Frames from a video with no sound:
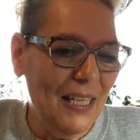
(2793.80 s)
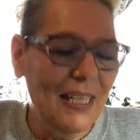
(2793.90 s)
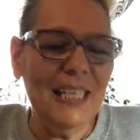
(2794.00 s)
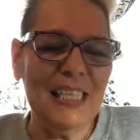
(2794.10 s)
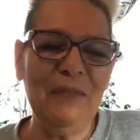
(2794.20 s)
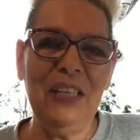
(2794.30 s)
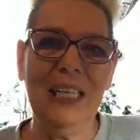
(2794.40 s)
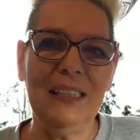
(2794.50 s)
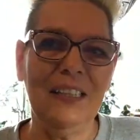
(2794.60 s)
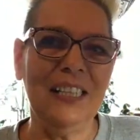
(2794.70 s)
Because if you
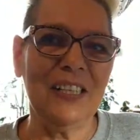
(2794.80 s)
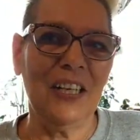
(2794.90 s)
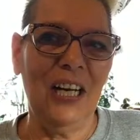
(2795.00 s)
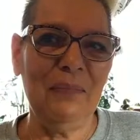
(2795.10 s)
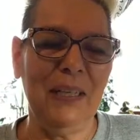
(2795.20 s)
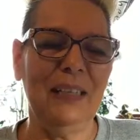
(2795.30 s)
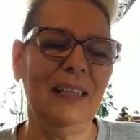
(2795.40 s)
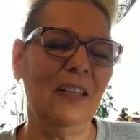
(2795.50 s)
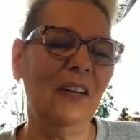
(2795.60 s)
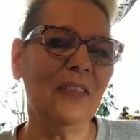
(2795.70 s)
get on a topic and
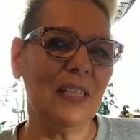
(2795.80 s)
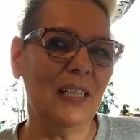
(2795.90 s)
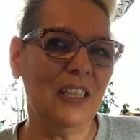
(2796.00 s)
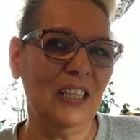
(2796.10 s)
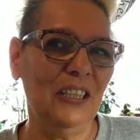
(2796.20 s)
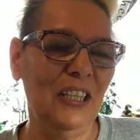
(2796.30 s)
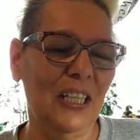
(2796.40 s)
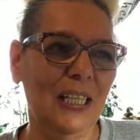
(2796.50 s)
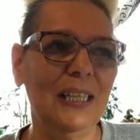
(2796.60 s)
then all of a sudden you look,